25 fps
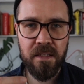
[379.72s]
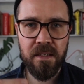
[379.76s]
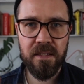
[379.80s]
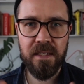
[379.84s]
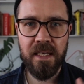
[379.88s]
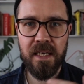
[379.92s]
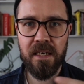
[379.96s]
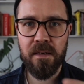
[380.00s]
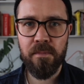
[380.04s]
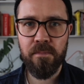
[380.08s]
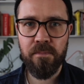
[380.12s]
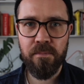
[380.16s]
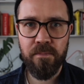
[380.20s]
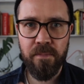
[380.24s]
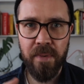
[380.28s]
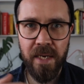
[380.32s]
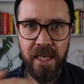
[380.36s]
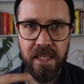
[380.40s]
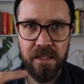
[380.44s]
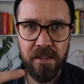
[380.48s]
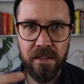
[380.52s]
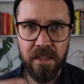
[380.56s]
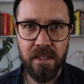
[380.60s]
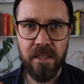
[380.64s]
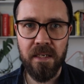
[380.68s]
denim
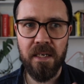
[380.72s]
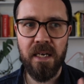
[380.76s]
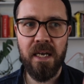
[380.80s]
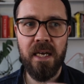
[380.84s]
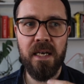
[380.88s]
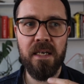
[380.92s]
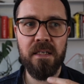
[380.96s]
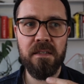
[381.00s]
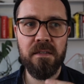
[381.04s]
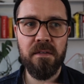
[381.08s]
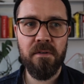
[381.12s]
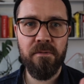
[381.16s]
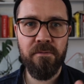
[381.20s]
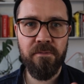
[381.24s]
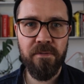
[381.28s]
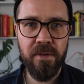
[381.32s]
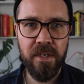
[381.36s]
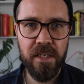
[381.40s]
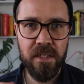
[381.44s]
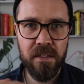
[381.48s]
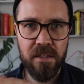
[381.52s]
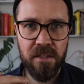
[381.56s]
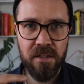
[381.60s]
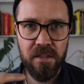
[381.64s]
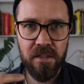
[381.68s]
beds in, as the
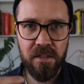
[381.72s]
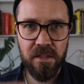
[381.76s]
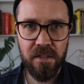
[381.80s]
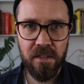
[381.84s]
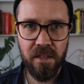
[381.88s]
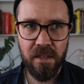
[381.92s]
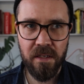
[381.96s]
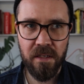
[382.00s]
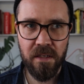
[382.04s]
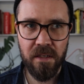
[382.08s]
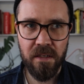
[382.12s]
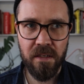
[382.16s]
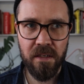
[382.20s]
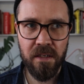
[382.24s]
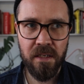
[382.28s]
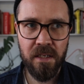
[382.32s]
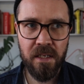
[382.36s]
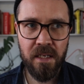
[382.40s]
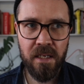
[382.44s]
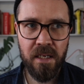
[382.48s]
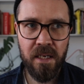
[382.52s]
fades start,